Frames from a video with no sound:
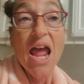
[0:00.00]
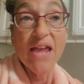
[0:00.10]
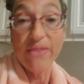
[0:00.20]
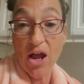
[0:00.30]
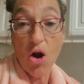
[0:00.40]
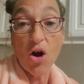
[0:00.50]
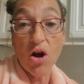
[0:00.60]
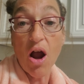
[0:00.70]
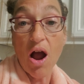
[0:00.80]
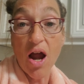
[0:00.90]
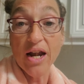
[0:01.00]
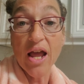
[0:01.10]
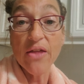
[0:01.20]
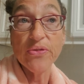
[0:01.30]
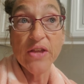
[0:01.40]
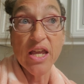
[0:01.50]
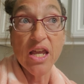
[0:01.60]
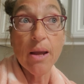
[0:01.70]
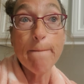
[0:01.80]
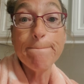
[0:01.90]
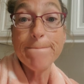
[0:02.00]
and they are on the